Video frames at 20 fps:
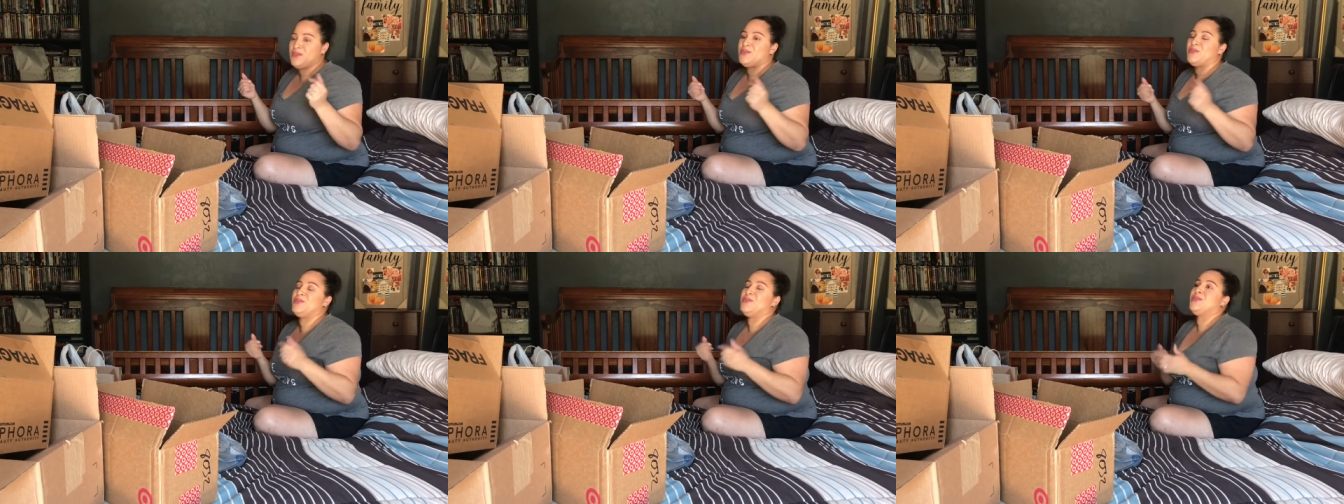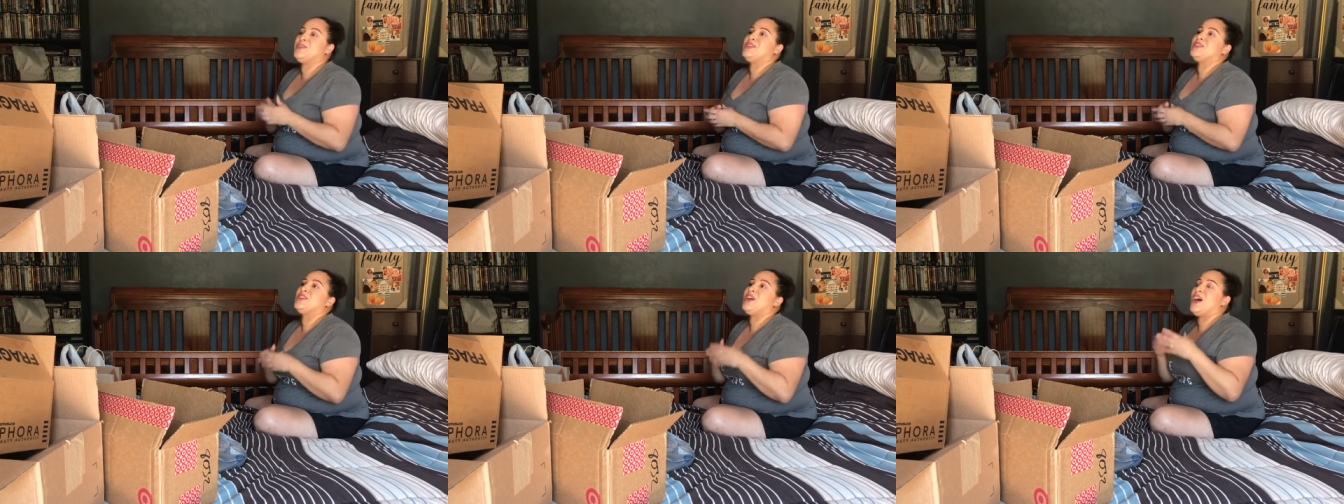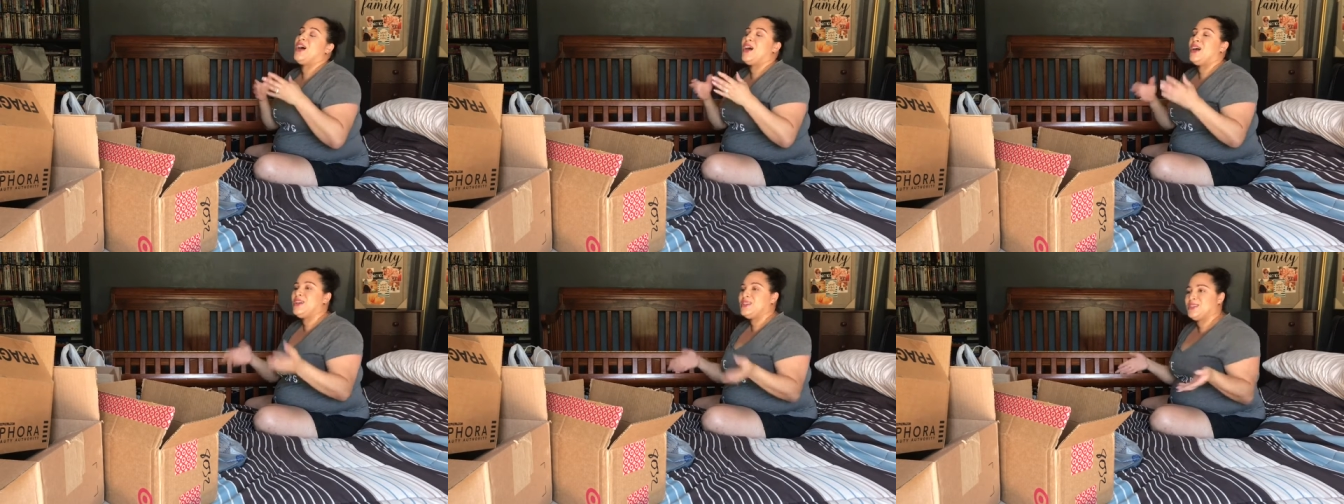who is
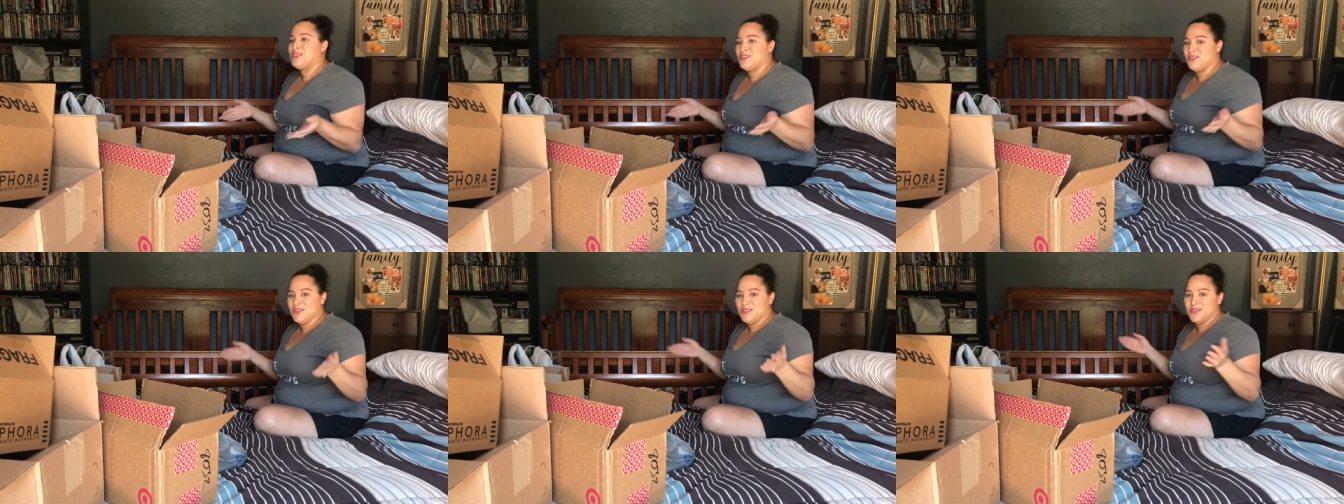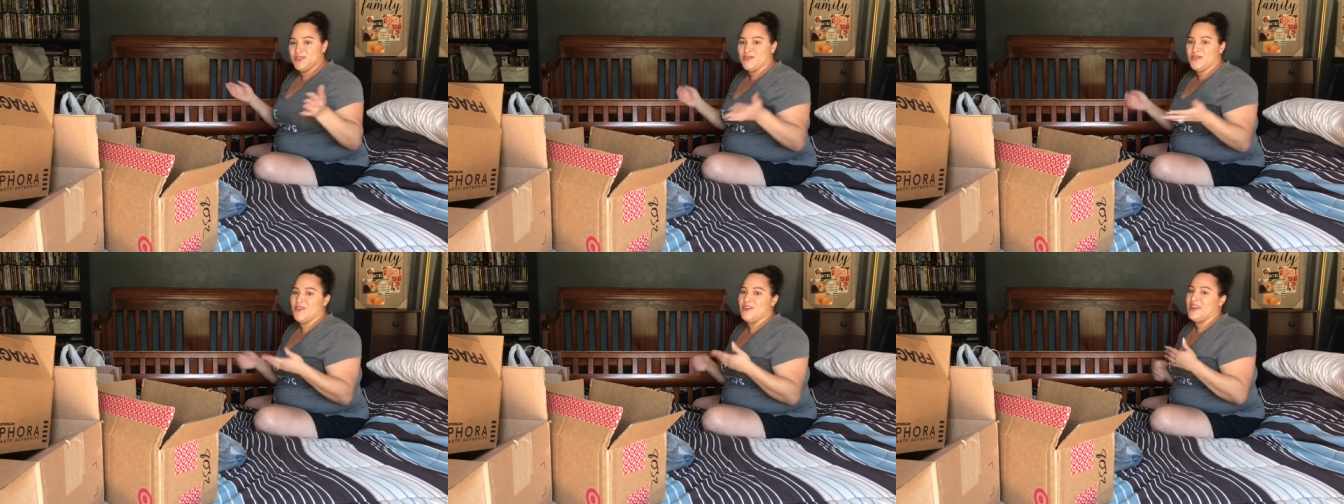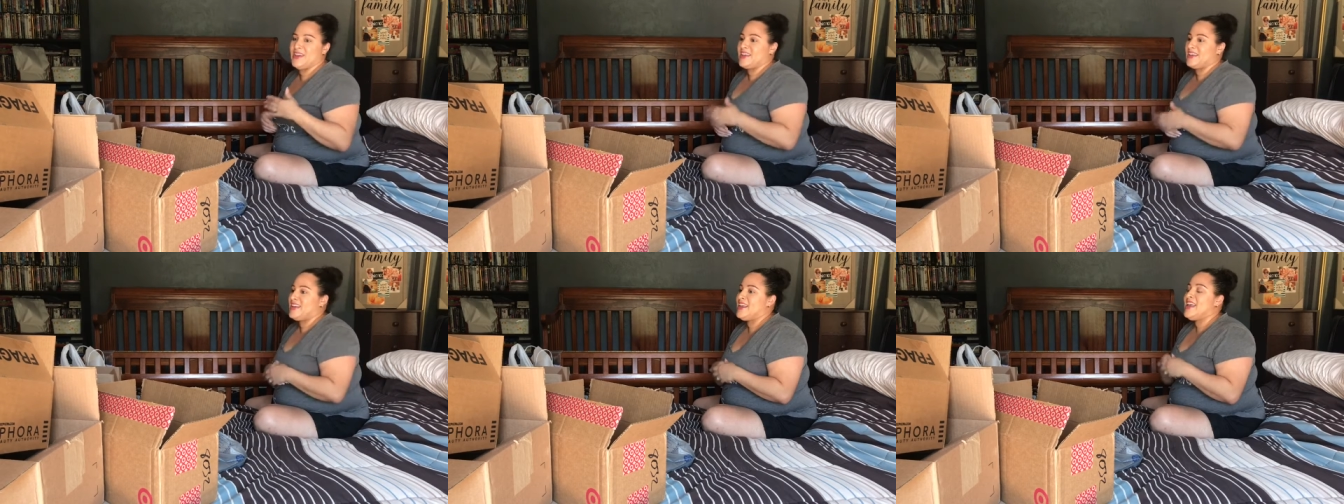also
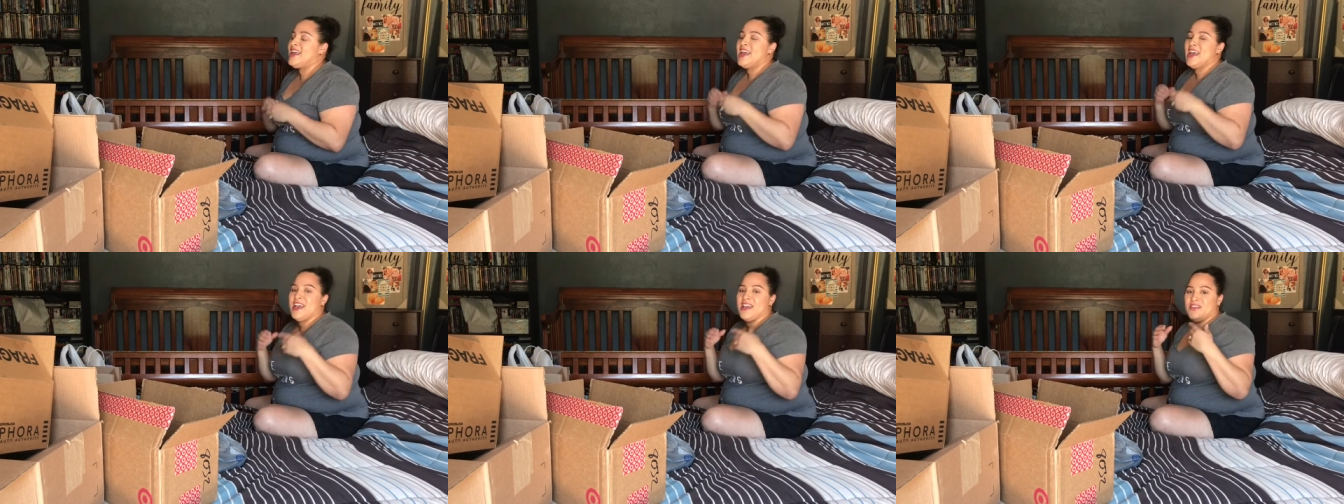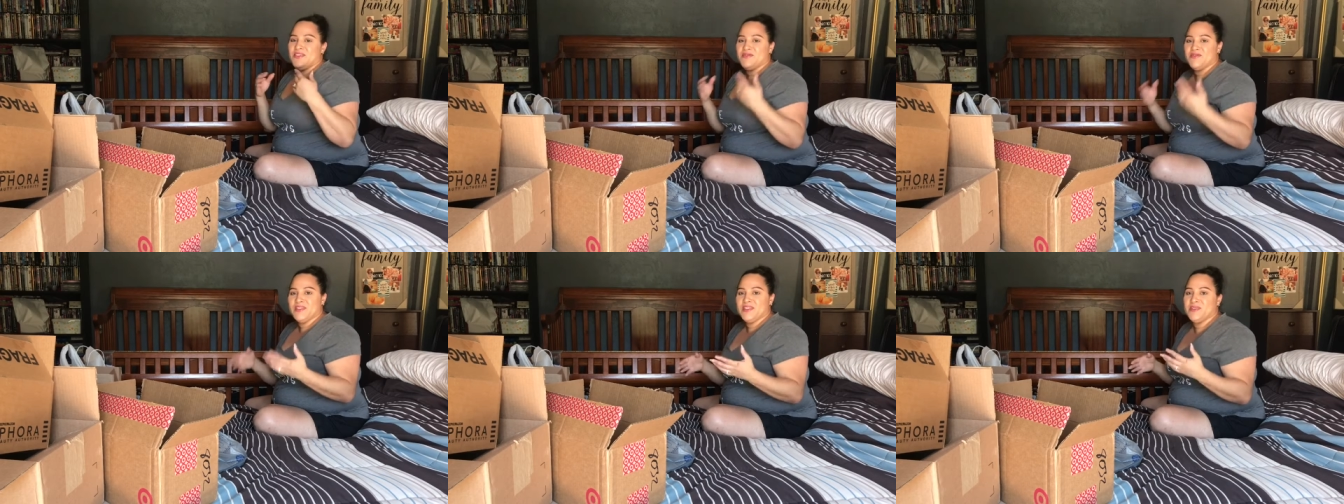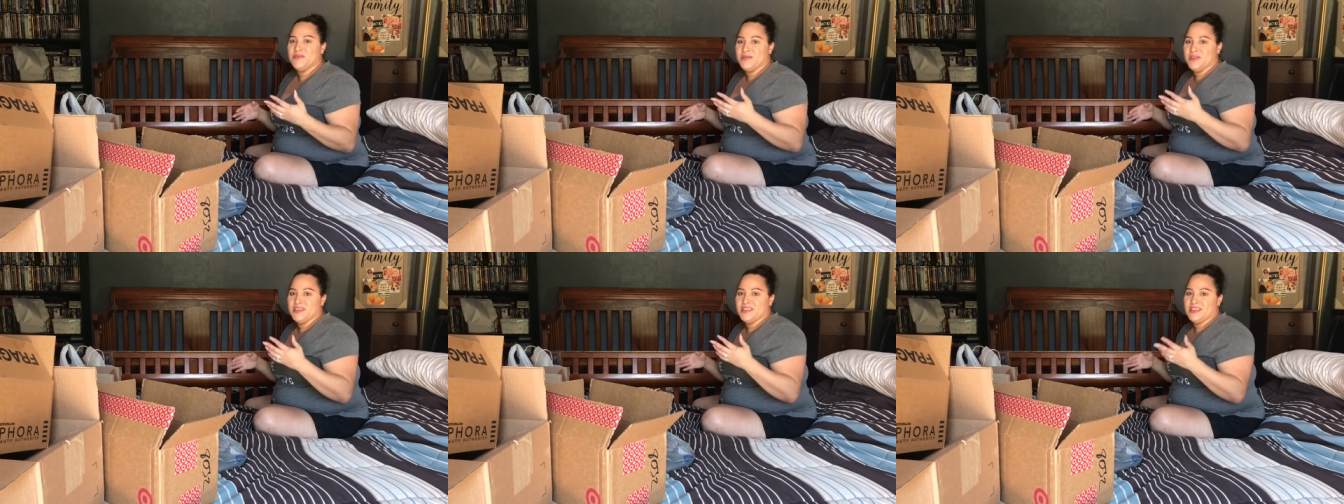throwing a
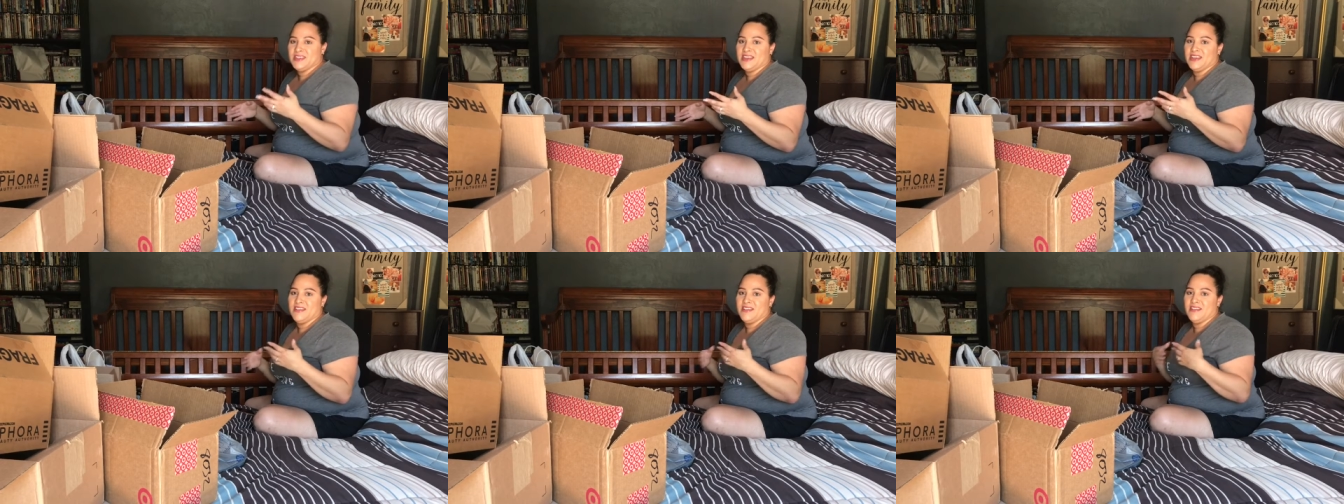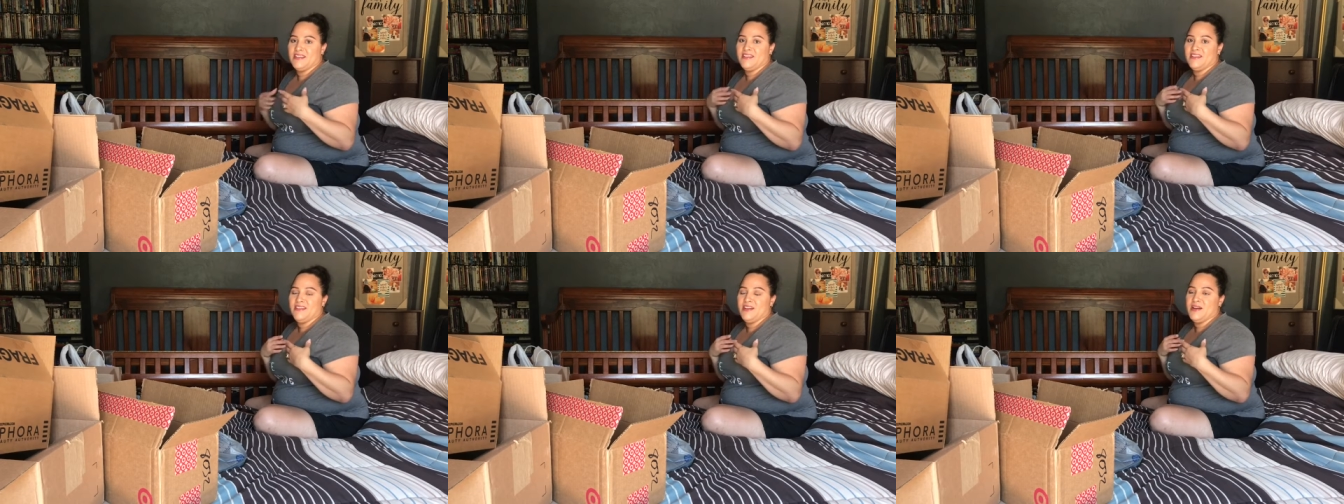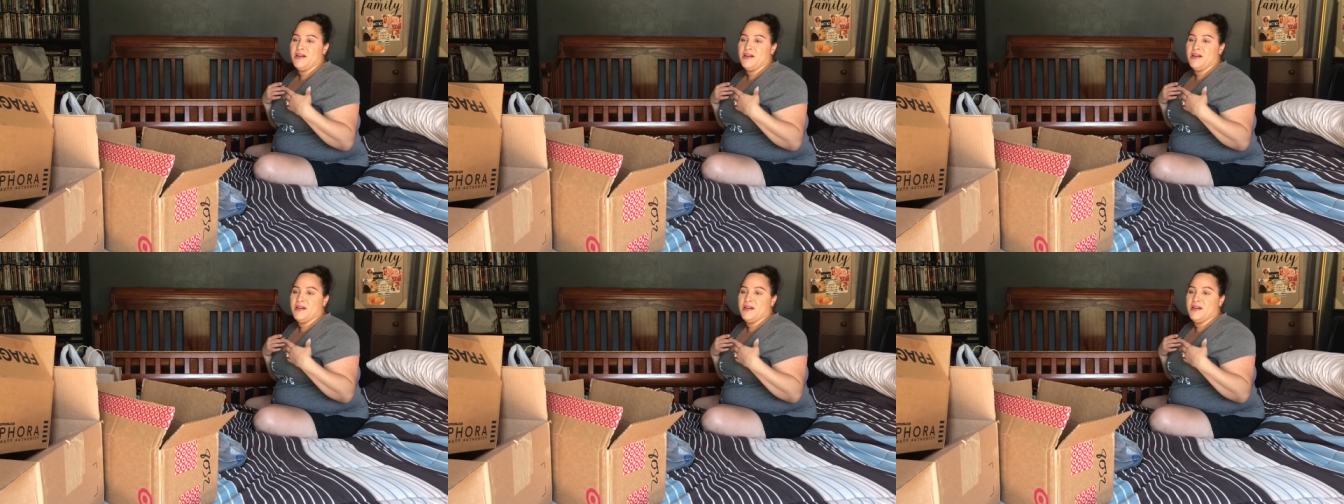really big sale.